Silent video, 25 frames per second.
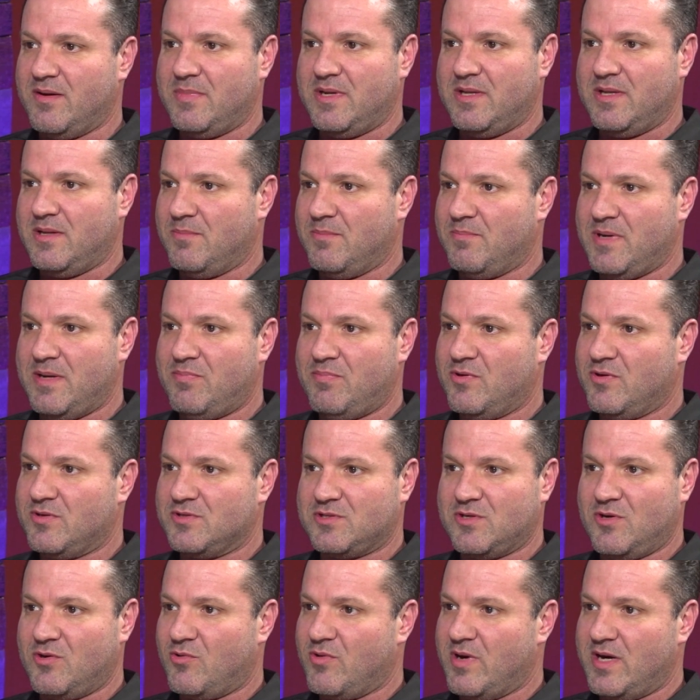the people are
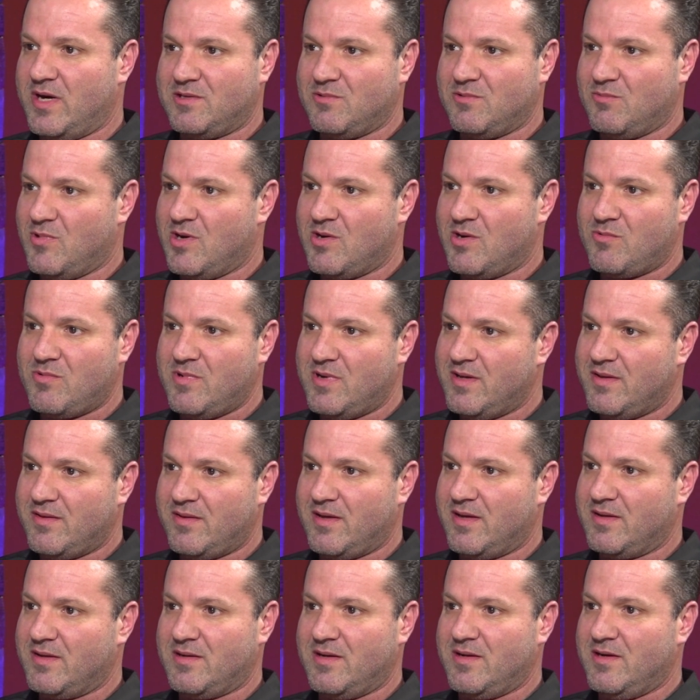so great to work with.
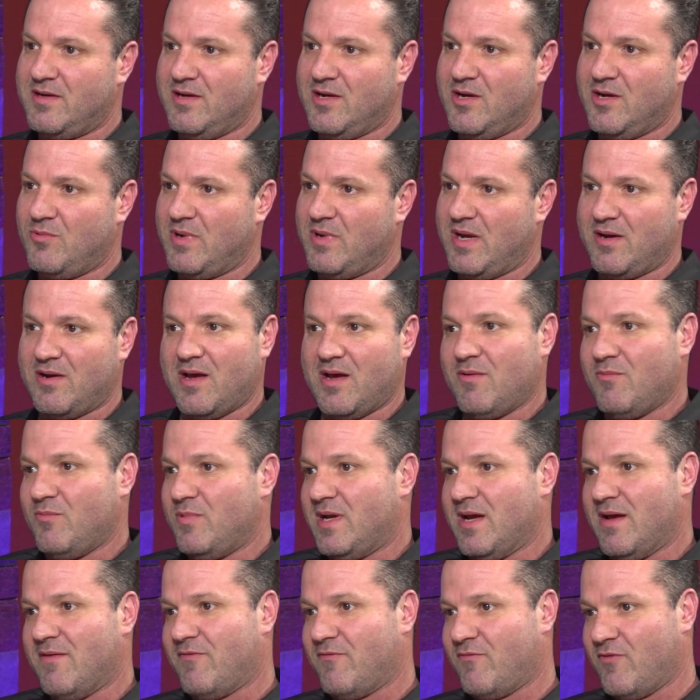We
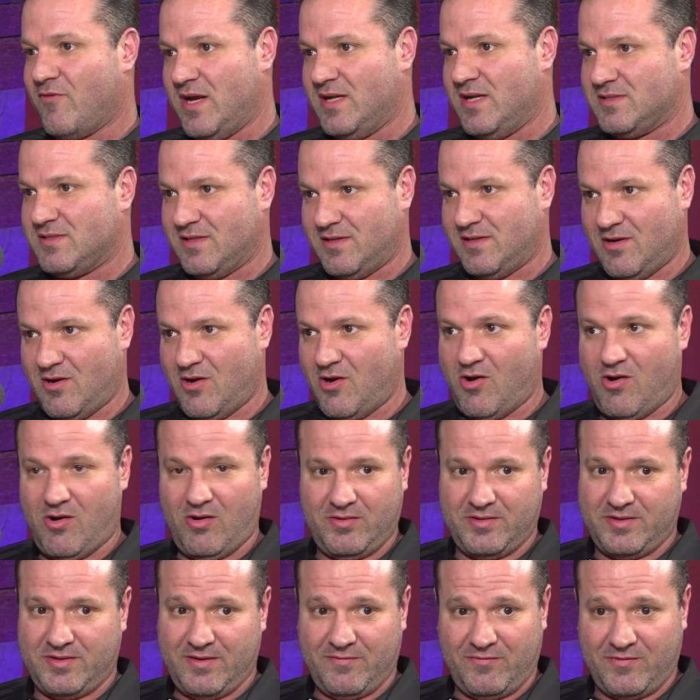got friends in all
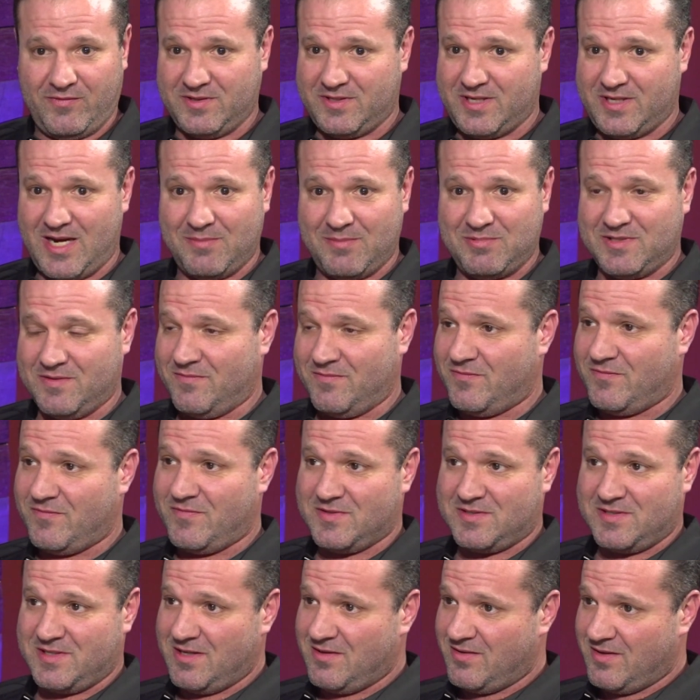different types of
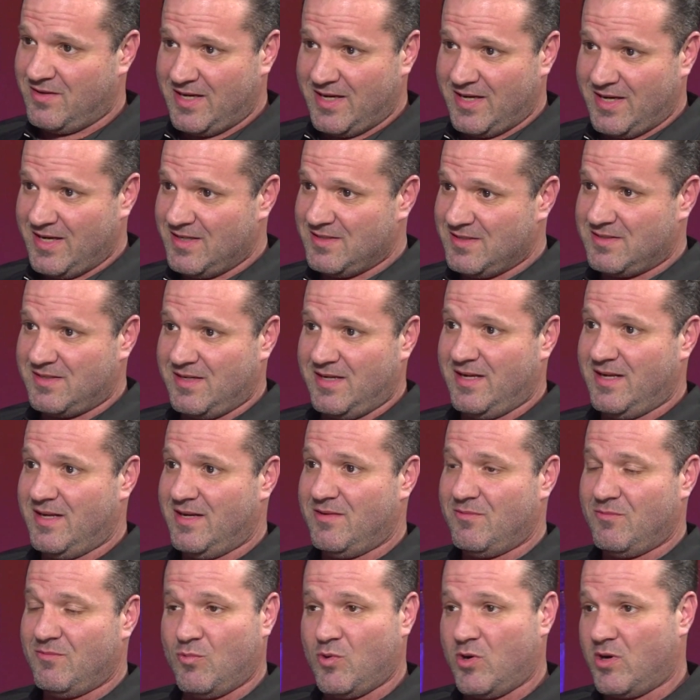facilities, and
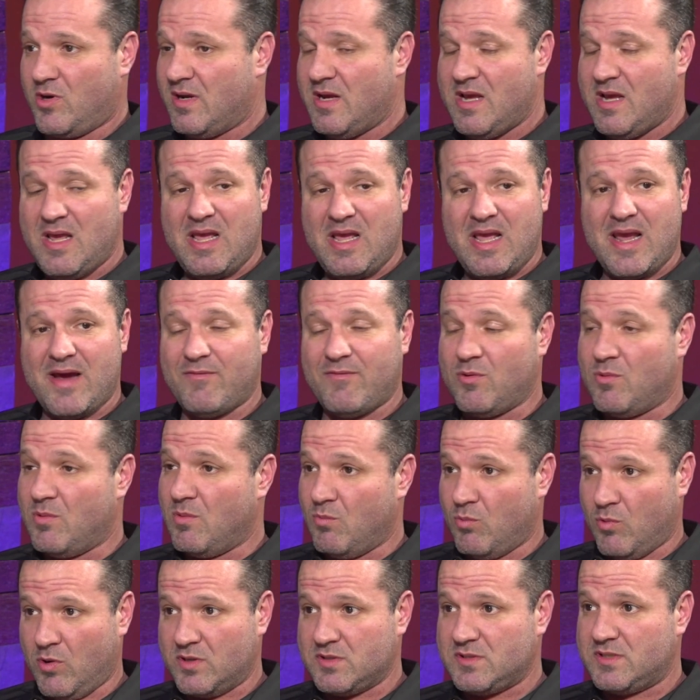everyone
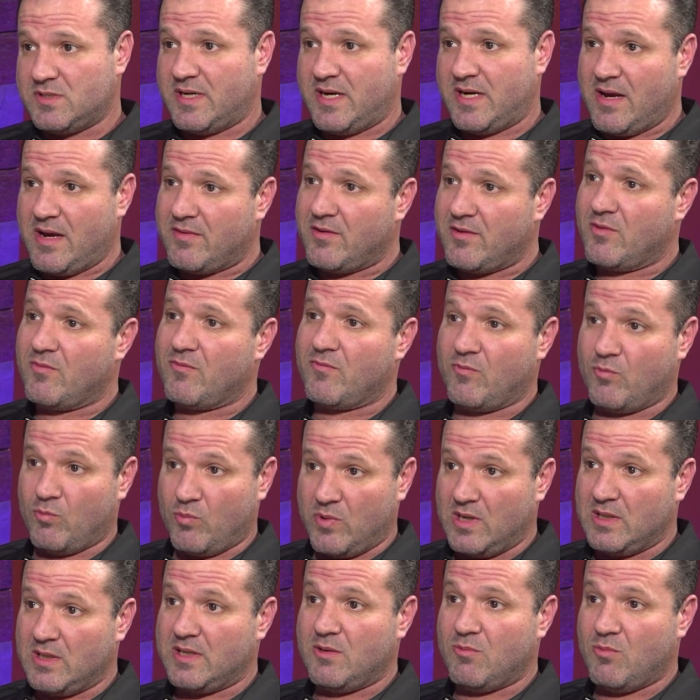works together
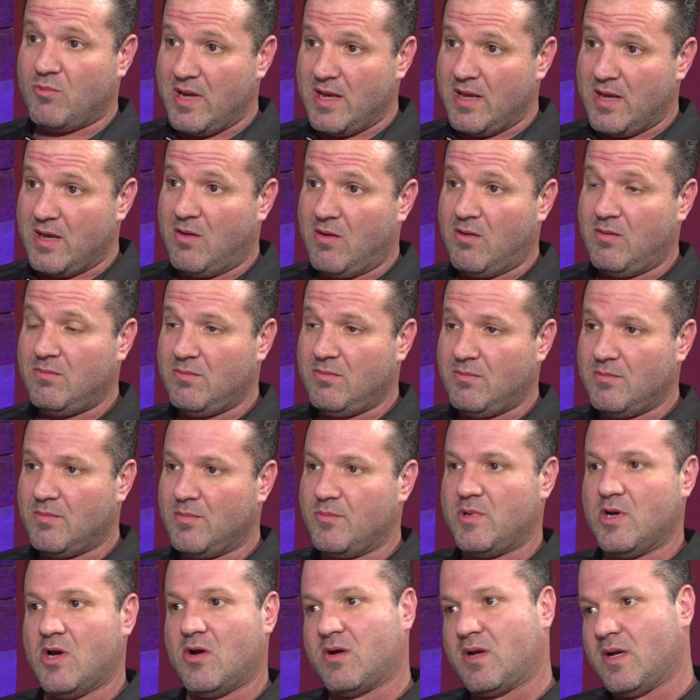really well. And we
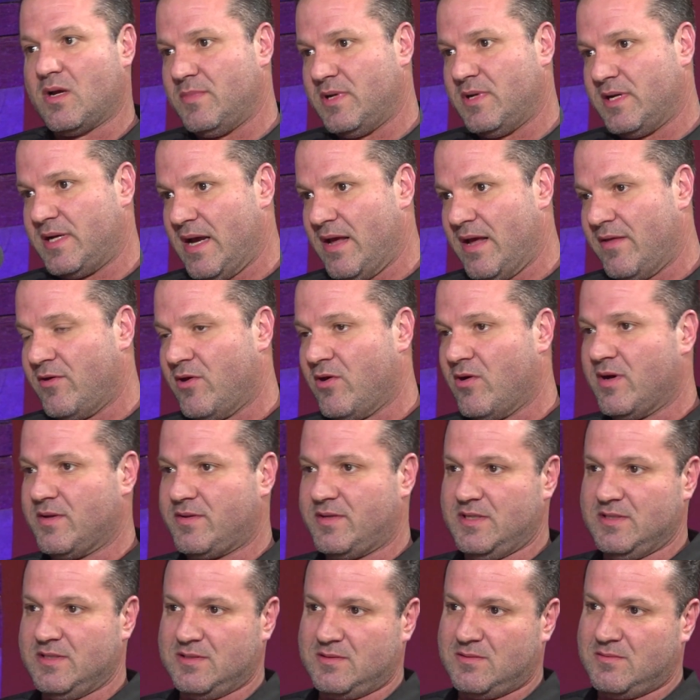all come together at
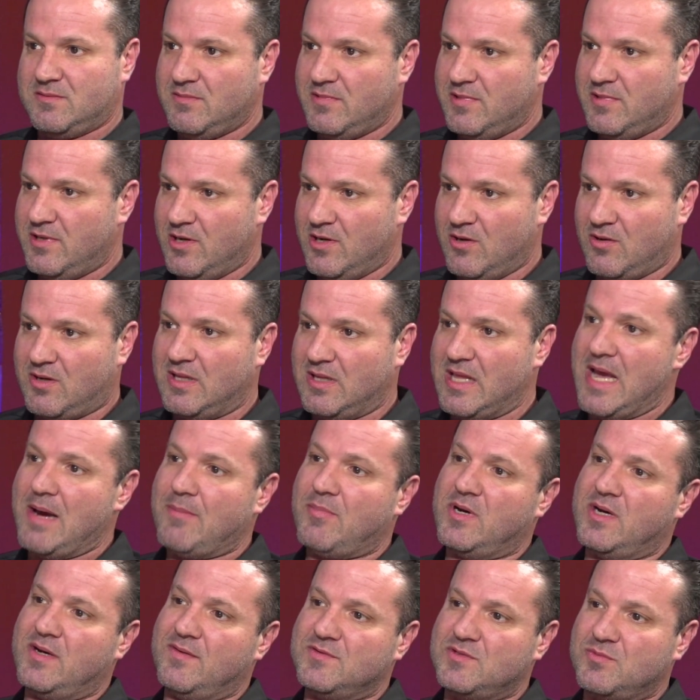these
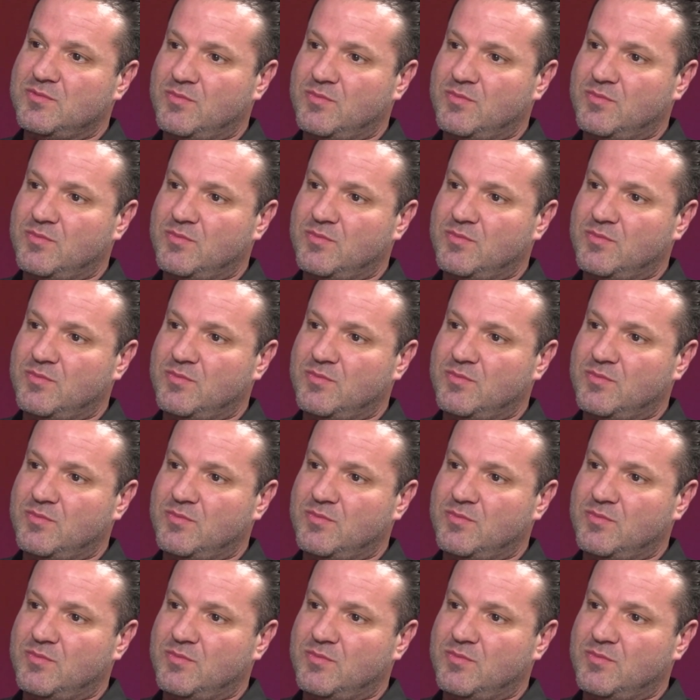collaboratives we